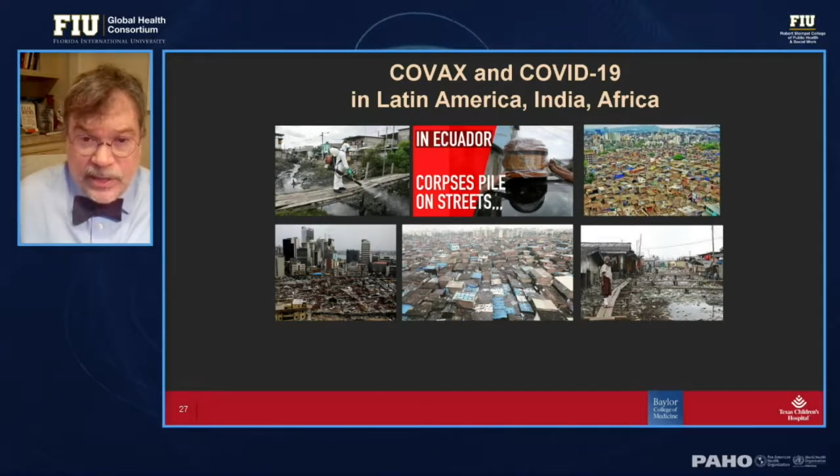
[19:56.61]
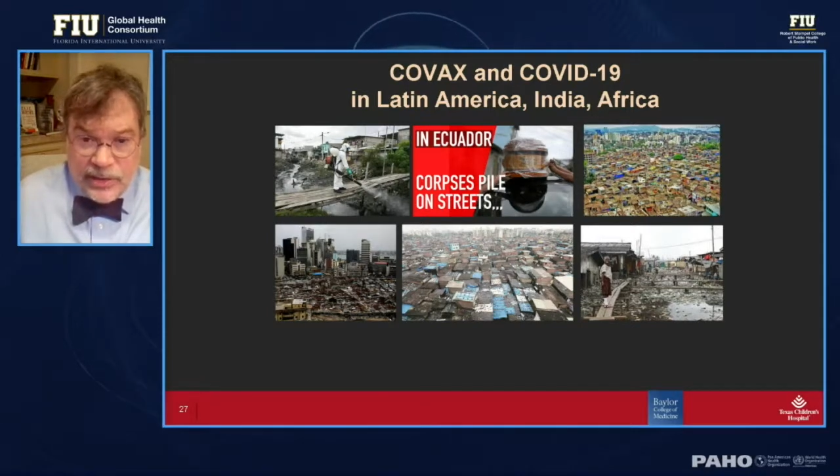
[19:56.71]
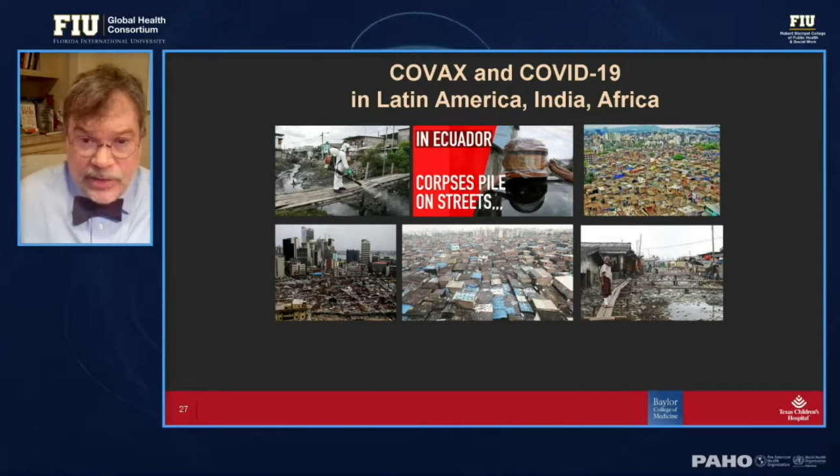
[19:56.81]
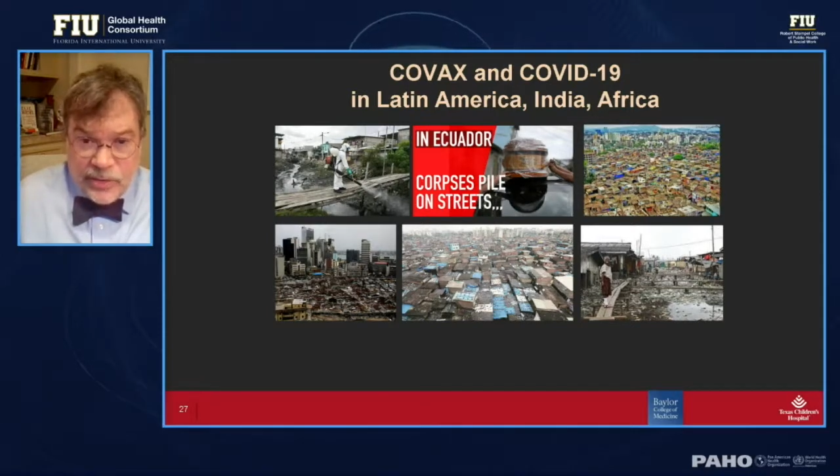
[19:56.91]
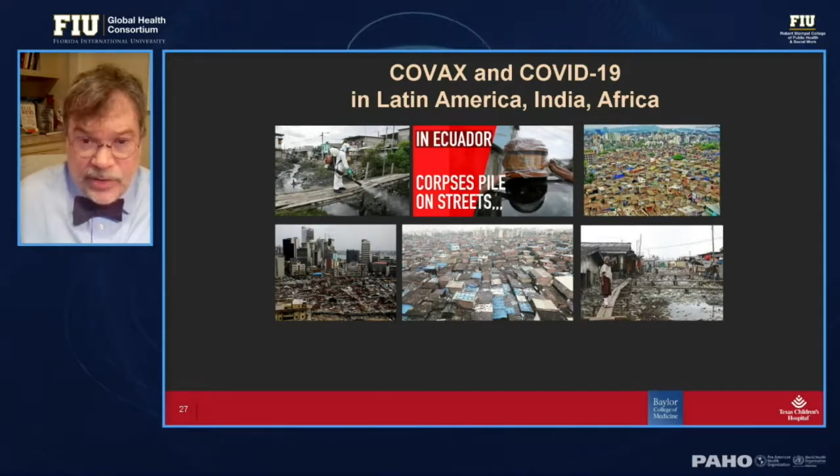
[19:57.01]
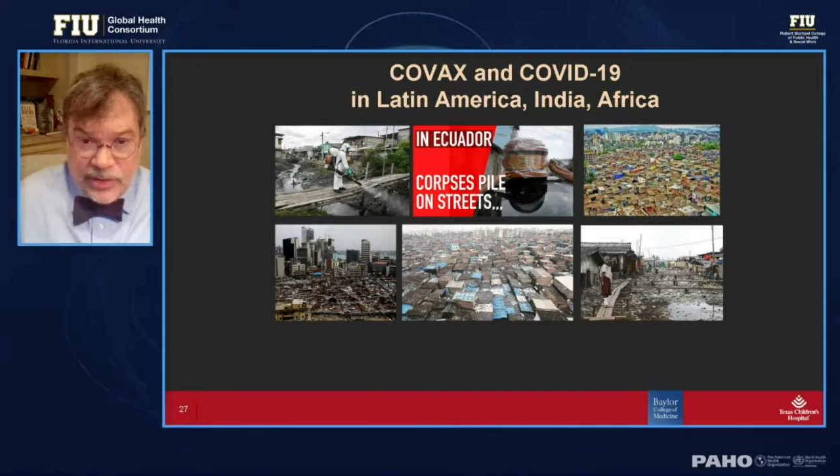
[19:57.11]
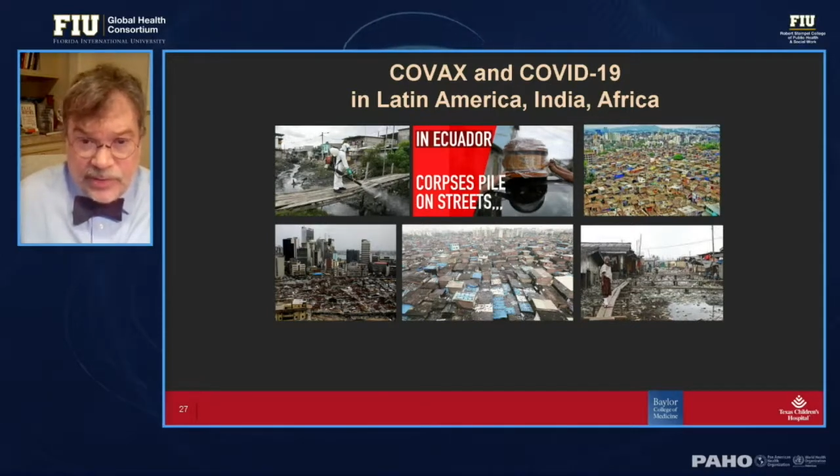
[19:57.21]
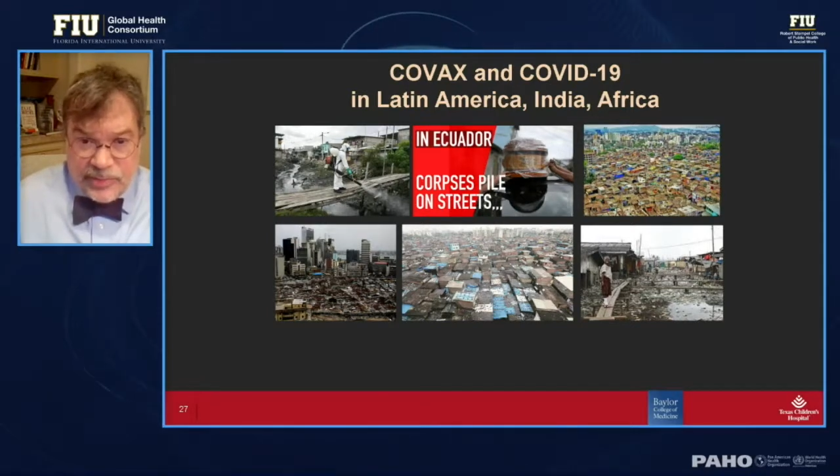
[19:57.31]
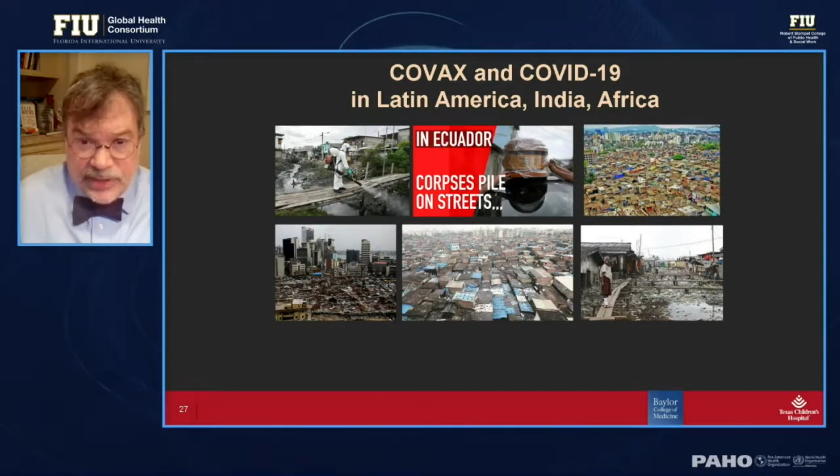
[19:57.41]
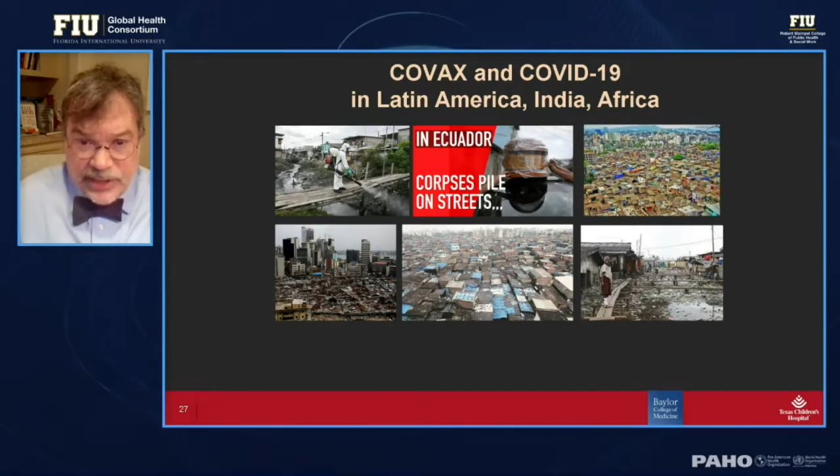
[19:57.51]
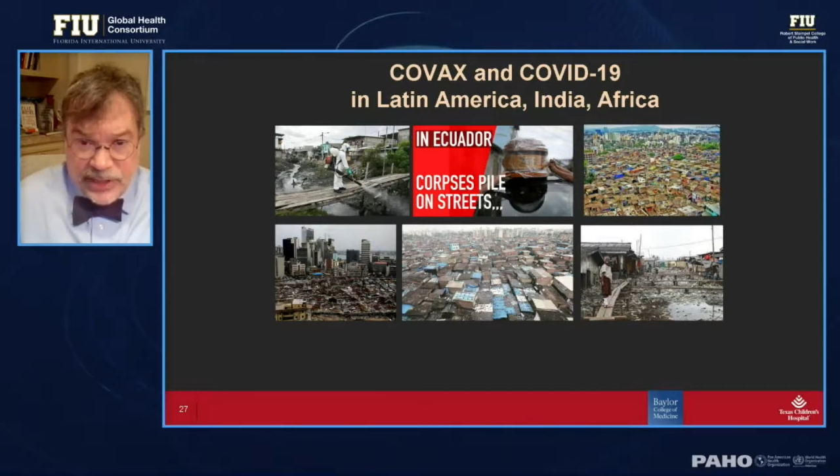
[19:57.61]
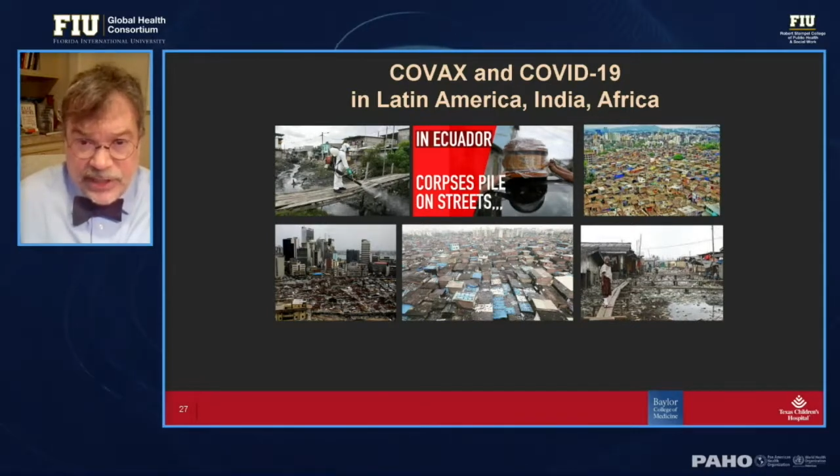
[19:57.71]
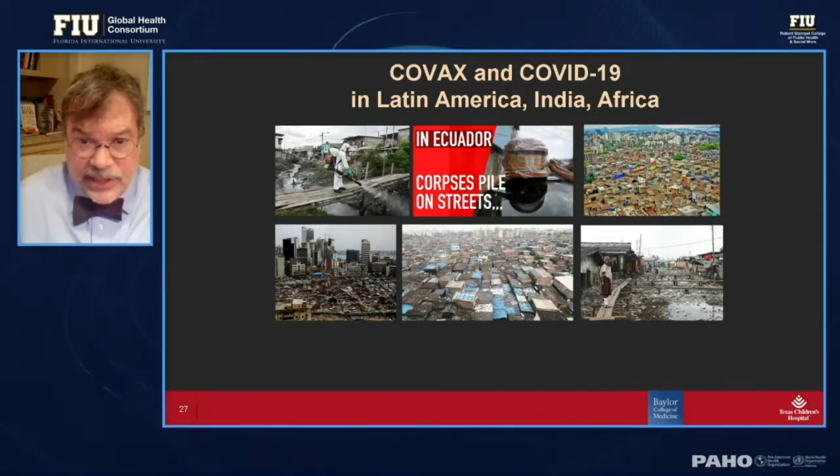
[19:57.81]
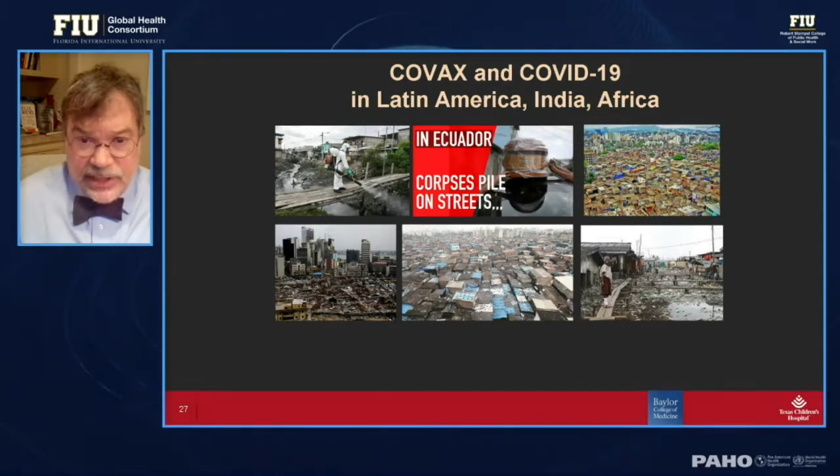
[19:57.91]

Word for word: the northern Brazilian